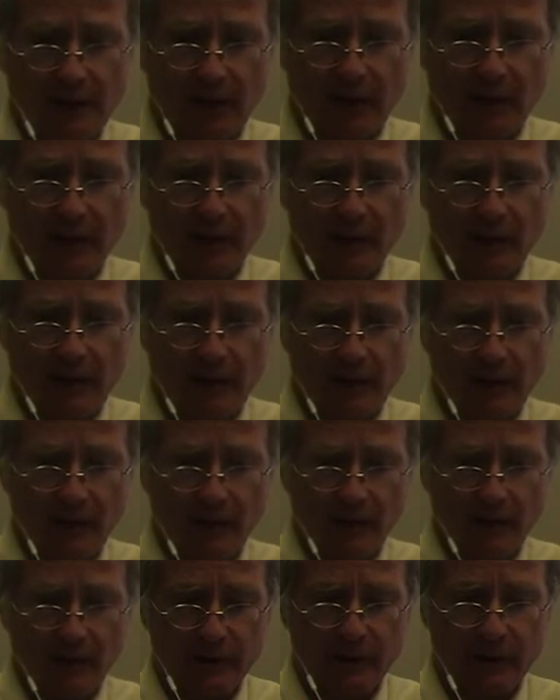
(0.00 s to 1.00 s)
a number of
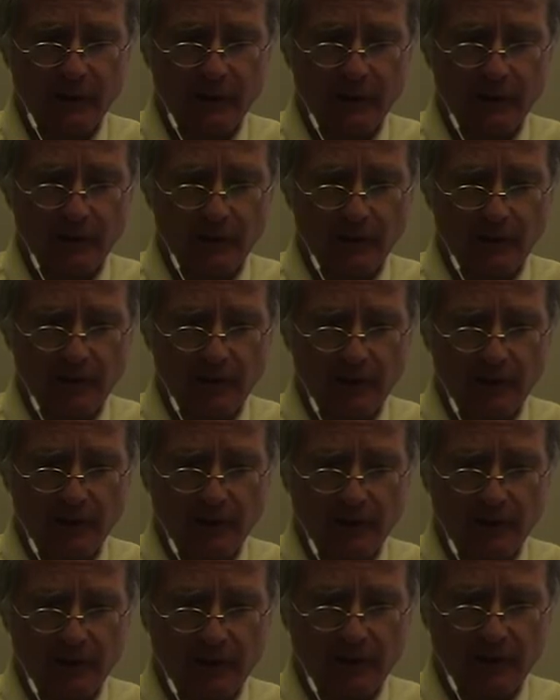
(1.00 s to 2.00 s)
ethical and social
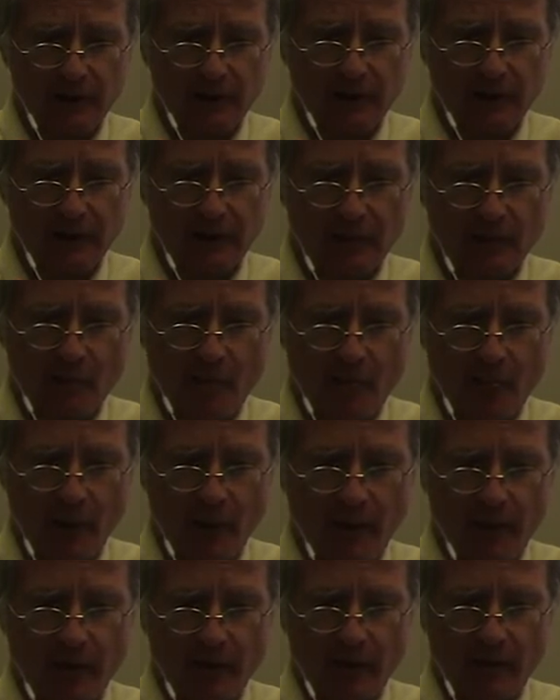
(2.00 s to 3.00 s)
considerations.
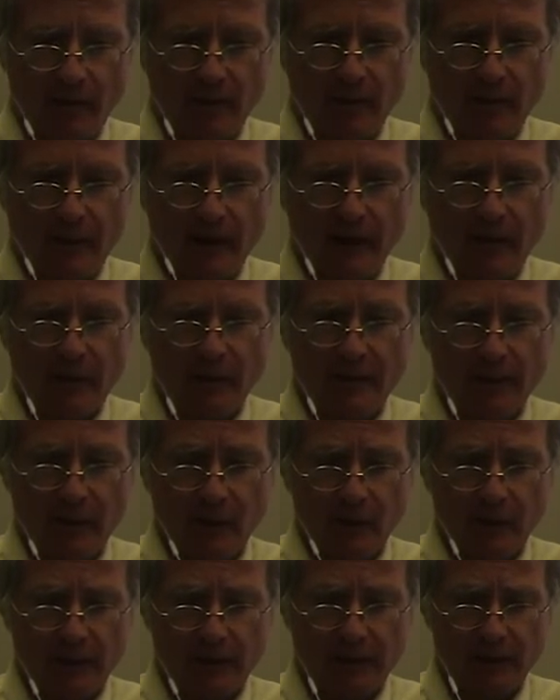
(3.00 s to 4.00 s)
The ethical
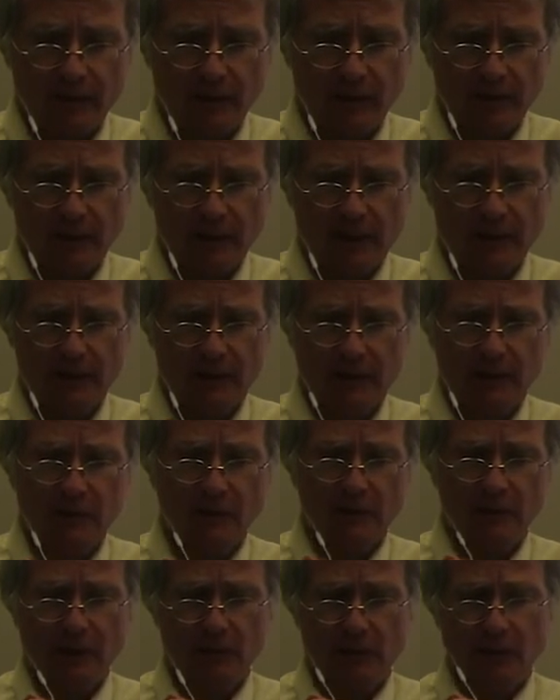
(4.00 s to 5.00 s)
principle of justice
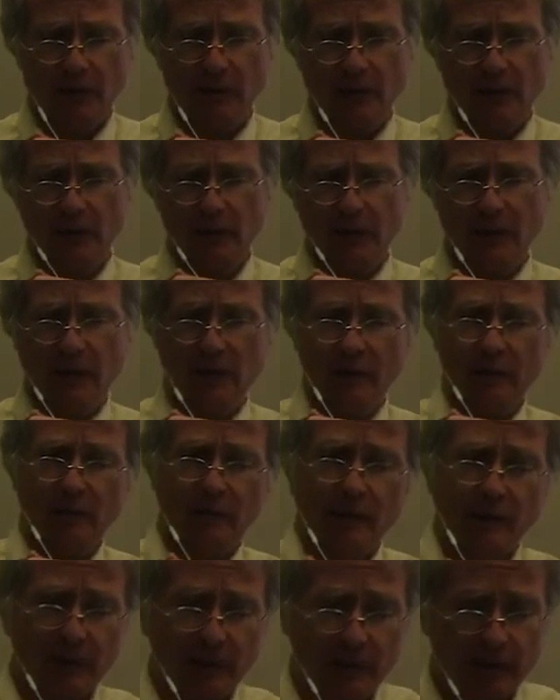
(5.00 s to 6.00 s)
would support
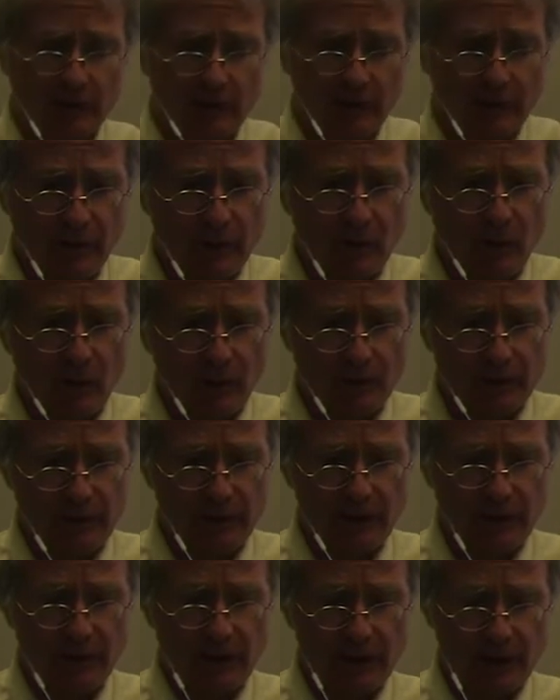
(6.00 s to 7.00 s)
promotion of equal
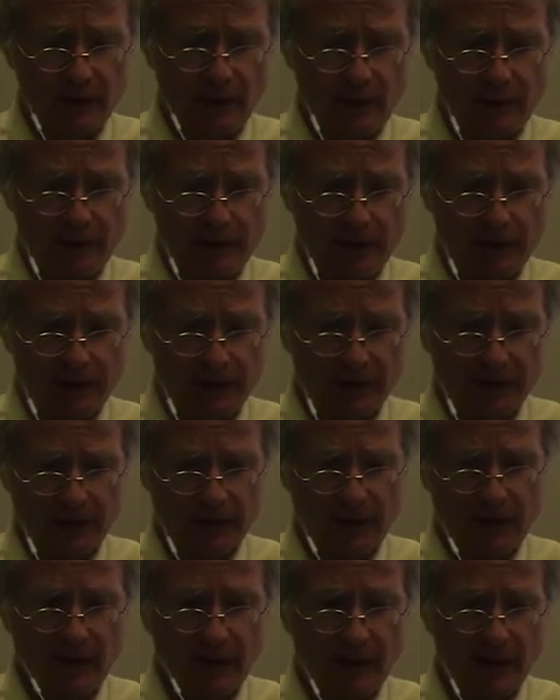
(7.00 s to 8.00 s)
opportunity for persons,
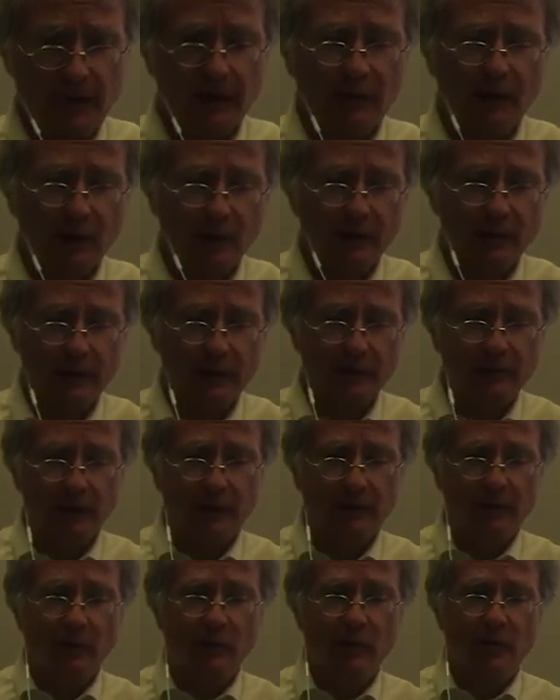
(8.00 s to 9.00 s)
and the ethical principle
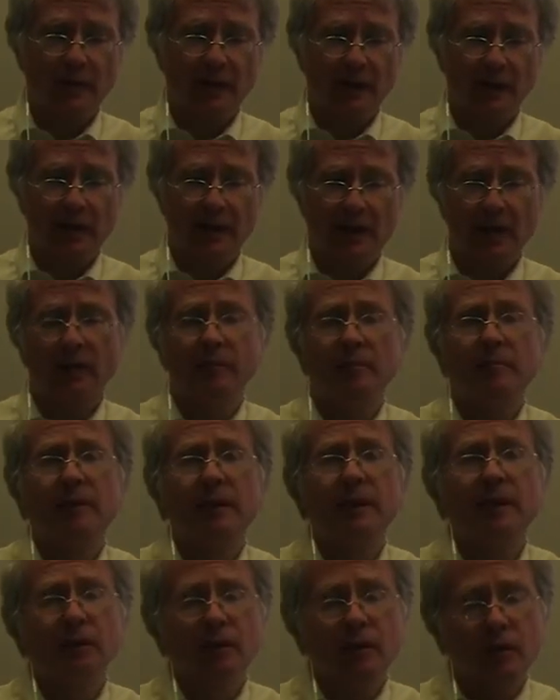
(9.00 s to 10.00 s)
of avoiding harm
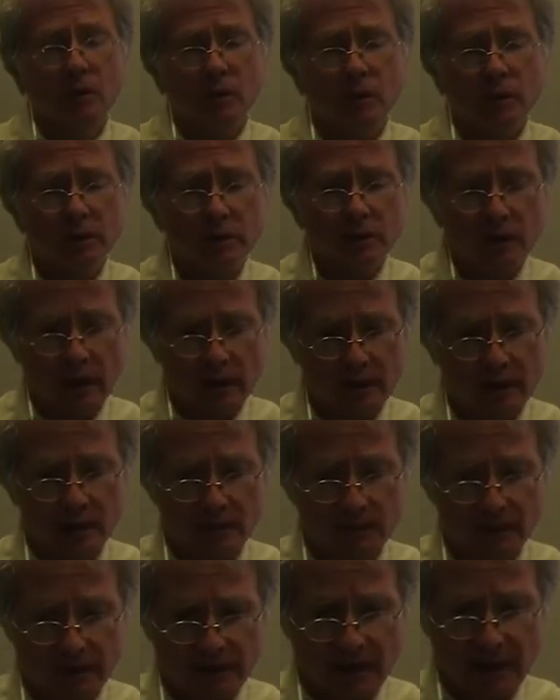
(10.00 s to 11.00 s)
would try to
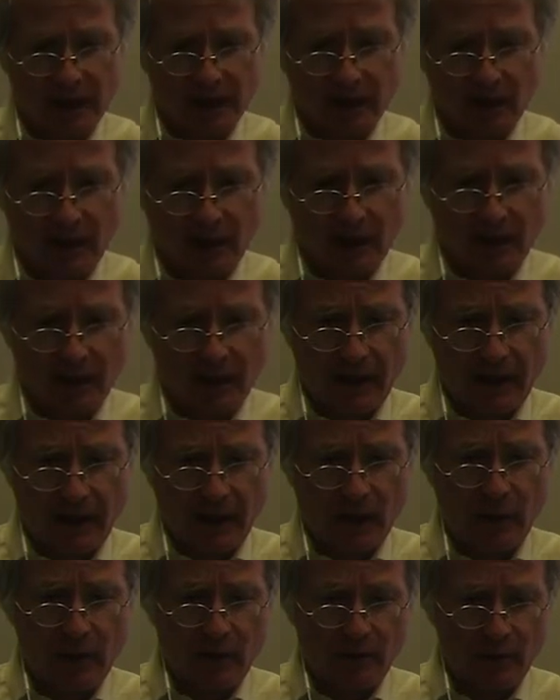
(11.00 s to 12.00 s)
protect
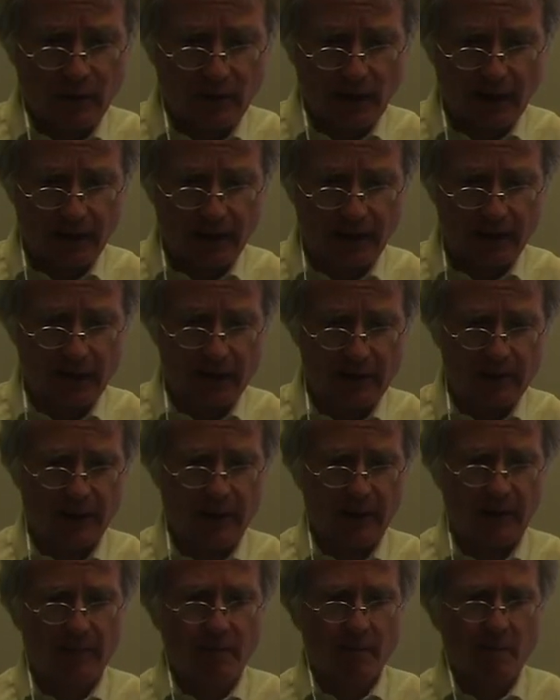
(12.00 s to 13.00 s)
health and safety.
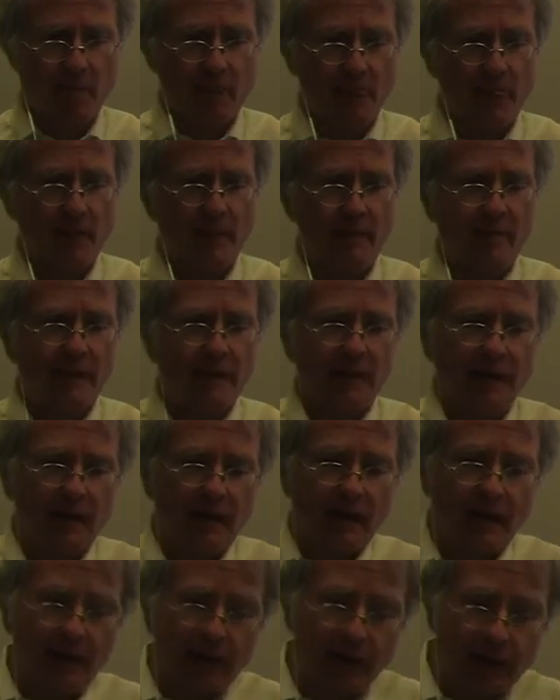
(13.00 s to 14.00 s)
In